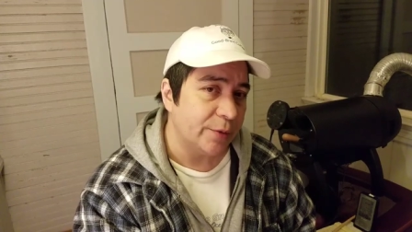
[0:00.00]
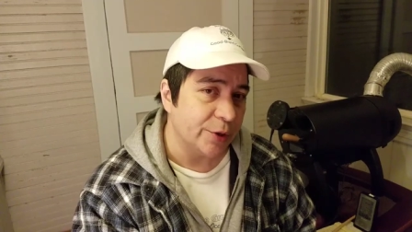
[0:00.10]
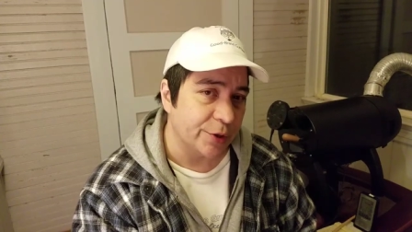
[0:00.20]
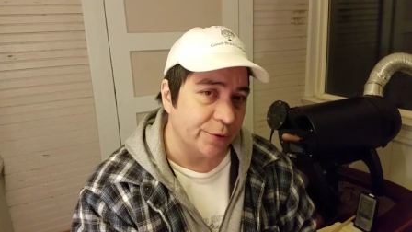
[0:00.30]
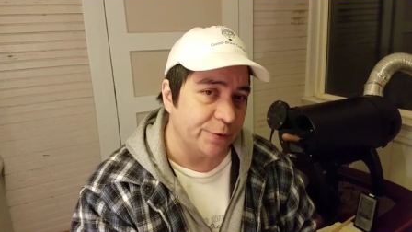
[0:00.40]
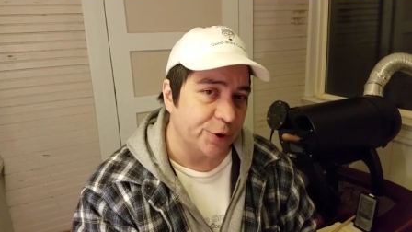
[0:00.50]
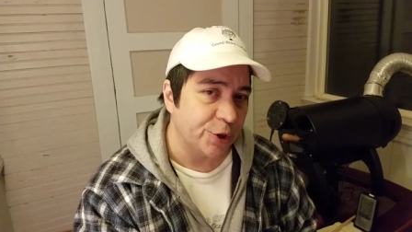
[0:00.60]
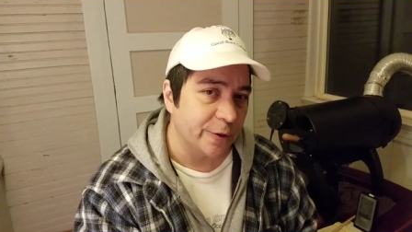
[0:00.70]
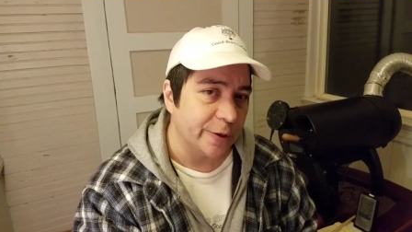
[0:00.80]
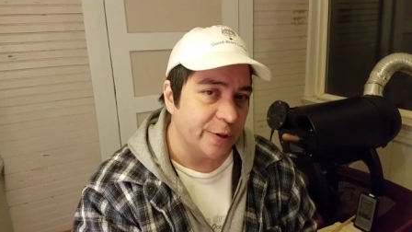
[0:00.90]
to
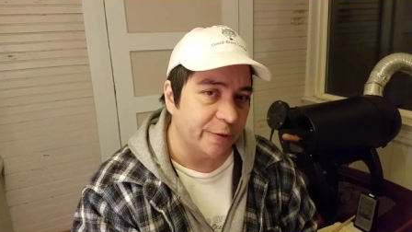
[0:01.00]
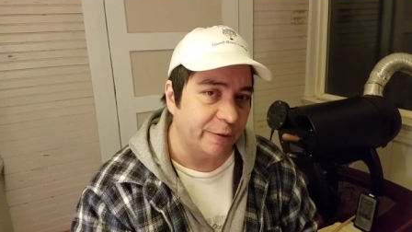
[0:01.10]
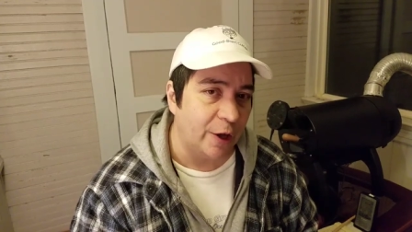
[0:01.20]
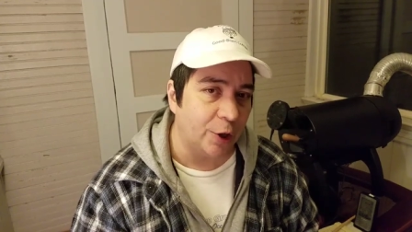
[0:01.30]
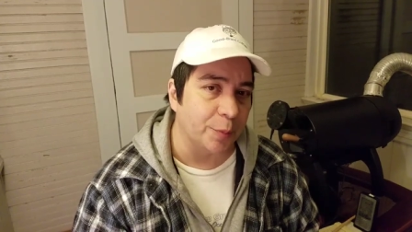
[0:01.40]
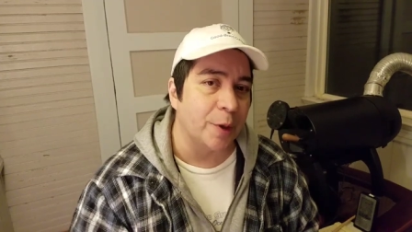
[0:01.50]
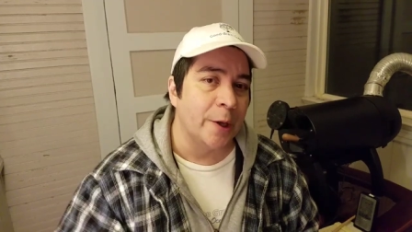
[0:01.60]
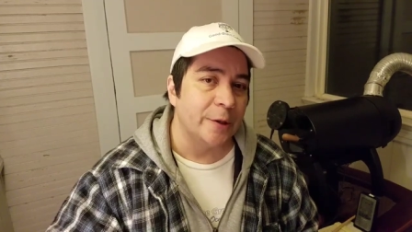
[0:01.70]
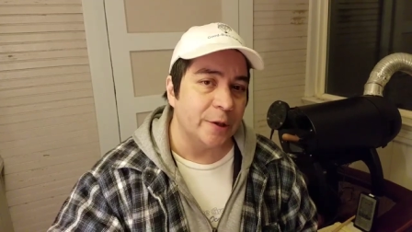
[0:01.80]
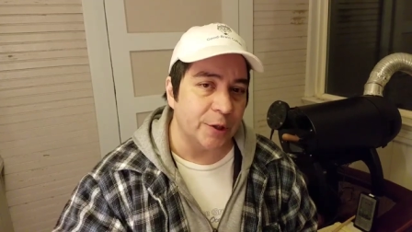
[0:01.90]
sufficiently develop
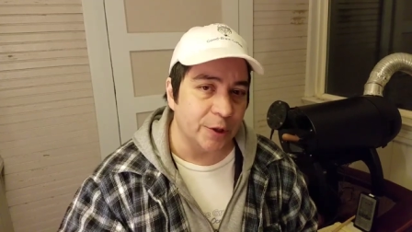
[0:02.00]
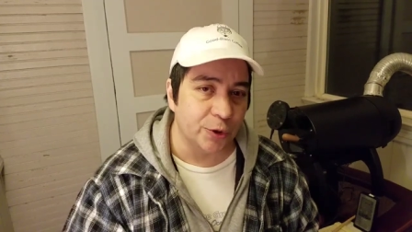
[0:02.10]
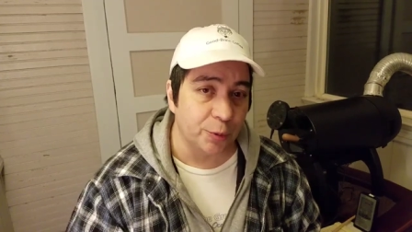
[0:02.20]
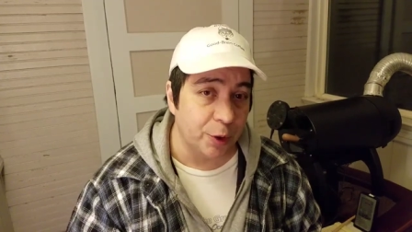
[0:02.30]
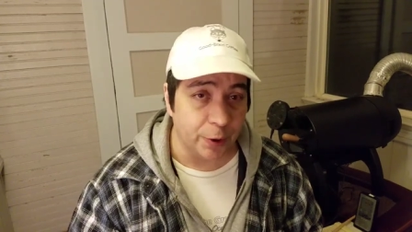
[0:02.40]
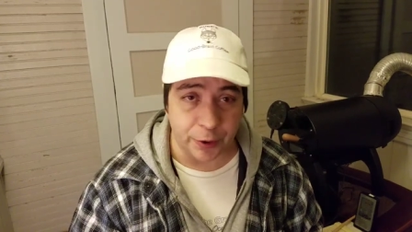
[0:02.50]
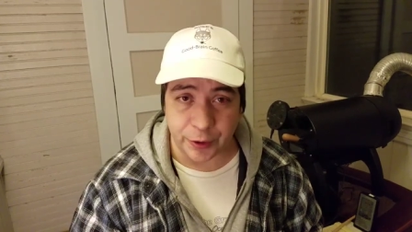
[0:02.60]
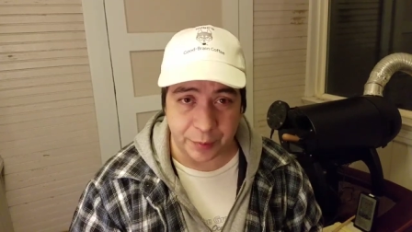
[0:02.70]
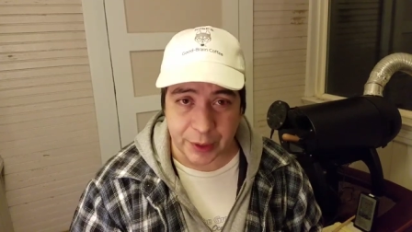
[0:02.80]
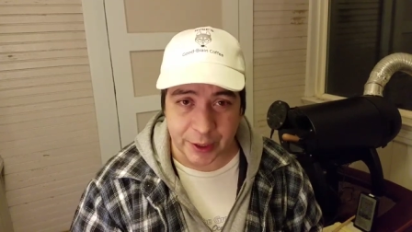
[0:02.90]
the inner part of the
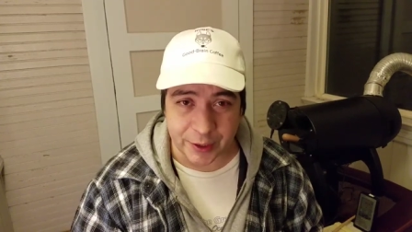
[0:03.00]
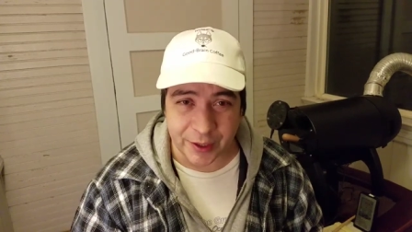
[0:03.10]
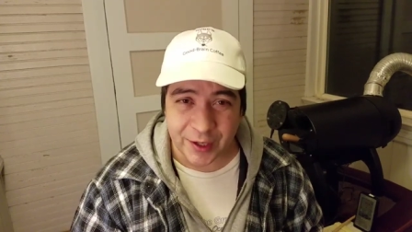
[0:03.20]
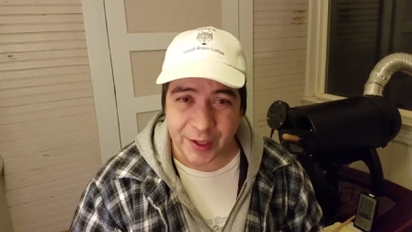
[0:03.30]
bean,